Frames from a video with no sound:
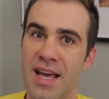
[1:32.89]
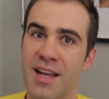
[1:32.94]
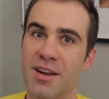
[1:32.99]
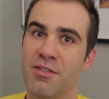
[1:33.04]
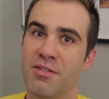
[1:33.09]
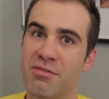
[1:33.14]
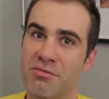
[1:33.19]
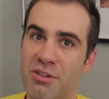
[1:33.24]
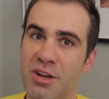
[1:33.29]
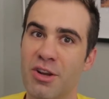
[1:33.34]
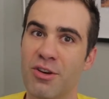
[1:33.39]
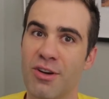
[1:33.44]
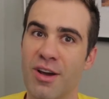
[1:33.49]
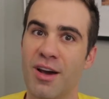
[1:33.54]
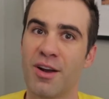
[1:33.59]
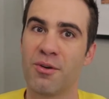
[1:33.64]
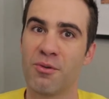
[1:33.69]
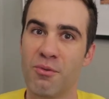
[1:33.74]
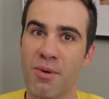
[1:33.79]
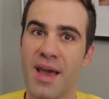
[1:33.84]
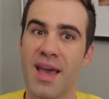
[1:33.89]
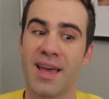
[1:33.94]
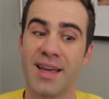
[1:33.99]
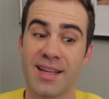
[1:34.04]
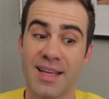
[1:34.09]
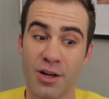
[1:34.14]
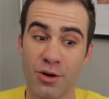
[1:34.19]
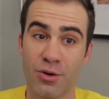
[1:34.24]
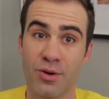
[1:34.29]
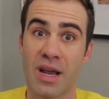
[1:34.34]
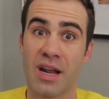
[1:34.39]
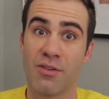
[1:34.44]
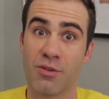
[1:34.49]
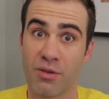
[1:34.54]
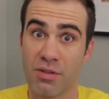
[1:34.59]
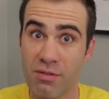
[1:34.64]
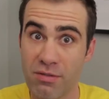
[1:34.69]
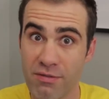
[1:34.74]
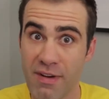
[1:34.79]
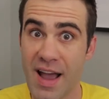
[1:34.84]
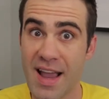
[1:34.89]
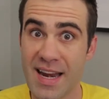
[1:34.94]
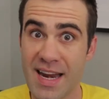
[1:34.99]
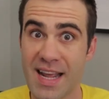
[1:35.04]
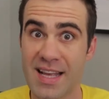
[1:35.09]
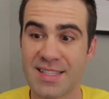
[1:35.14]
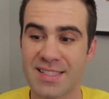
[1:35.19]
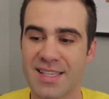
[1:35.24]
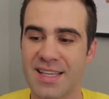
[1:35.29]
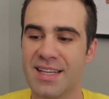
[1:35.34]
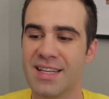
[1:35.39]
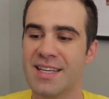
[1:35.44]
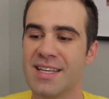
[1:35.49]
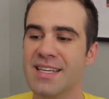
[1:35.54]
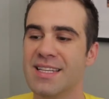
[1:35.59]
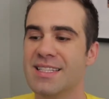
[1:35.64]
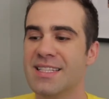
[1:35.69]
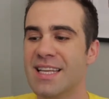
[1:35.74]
had to figure out a way and get creative with financing